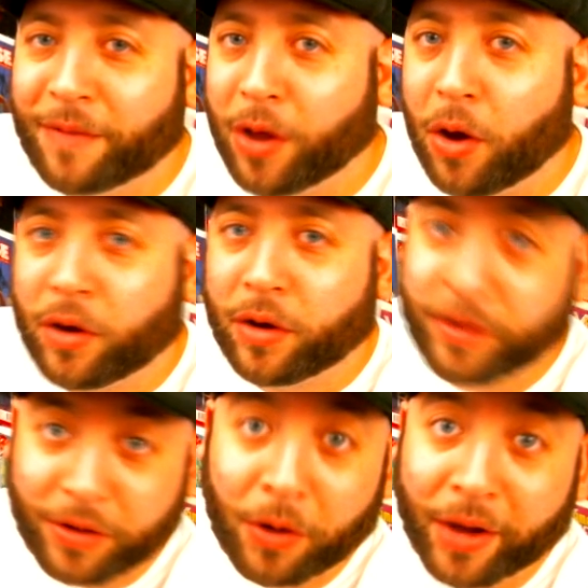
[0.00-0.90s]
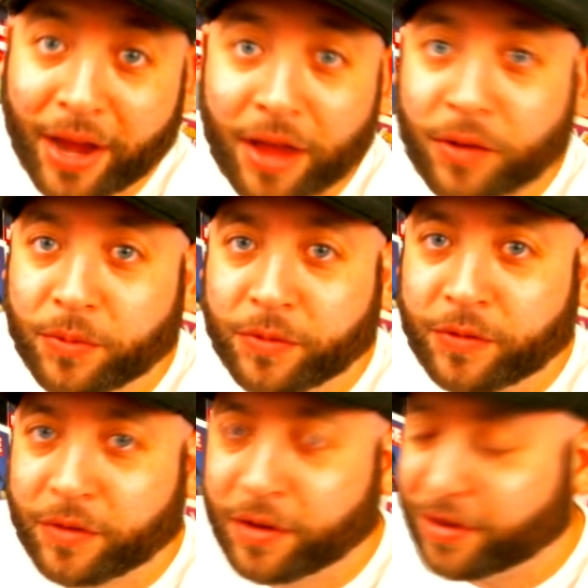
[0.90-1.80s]
the uh, the Dark
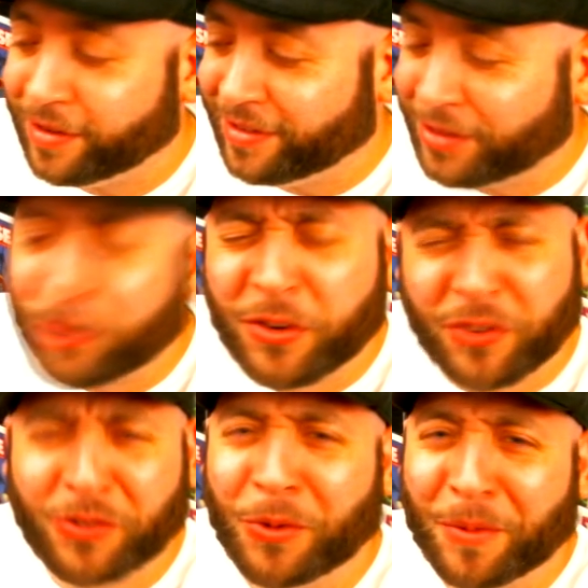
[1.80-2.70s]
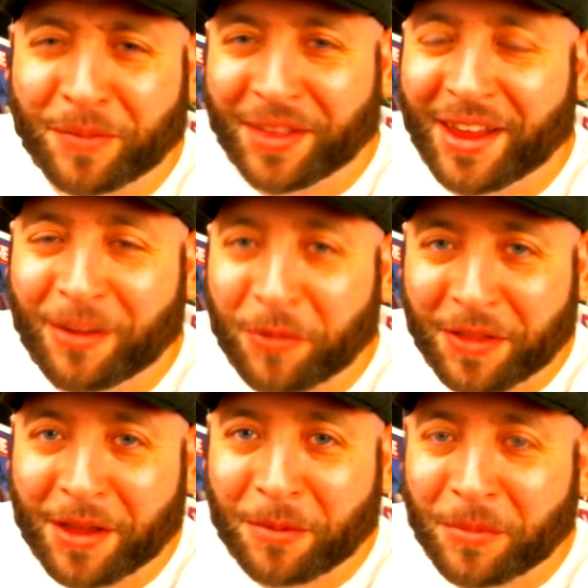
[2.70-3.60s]
Elves uh, thunderstorm thing with
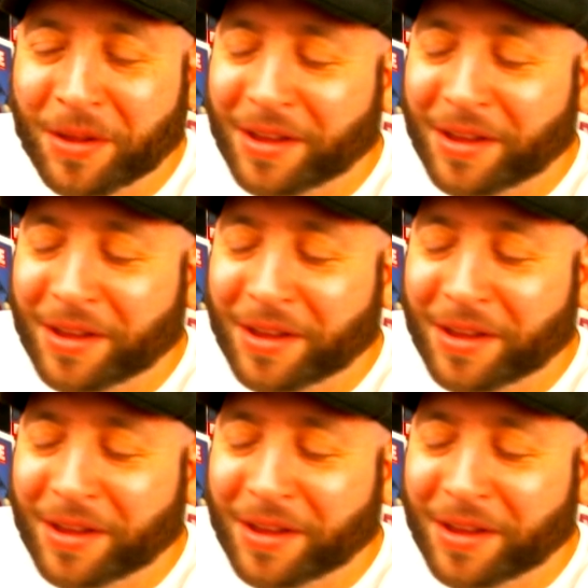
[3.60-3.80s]
him,